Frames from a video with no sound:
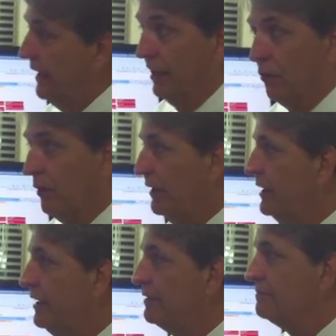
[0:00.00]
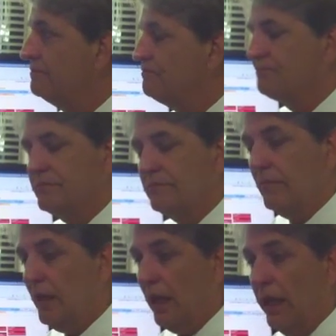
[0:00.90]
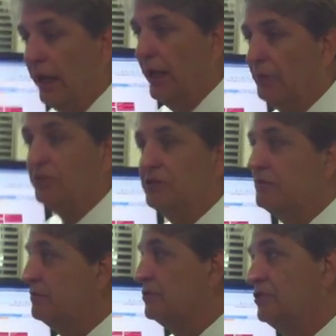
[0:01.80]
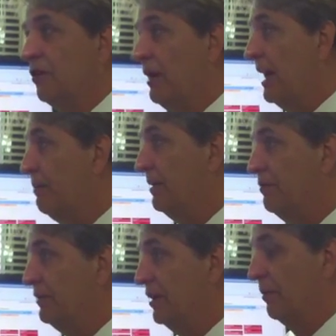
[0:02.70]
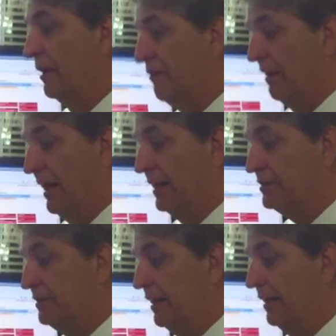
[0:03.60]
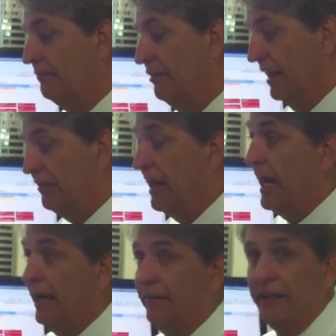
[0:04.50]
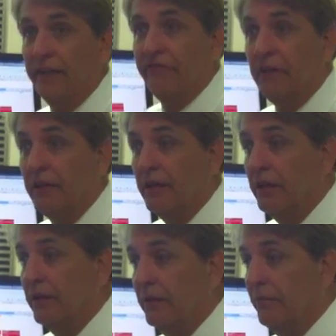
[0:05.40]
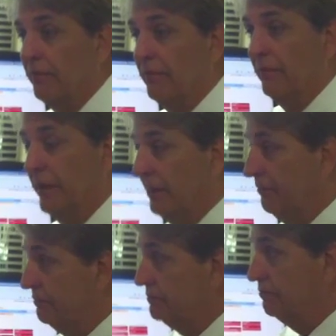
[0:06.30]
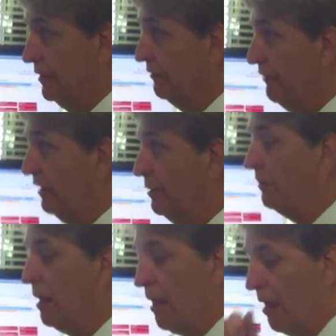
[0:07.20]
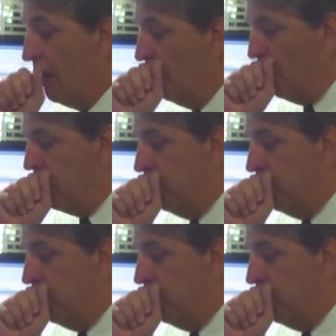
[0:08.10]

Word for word: and I won again. And I'm just so happy. You know, my clients uh, think that highly of um, the firm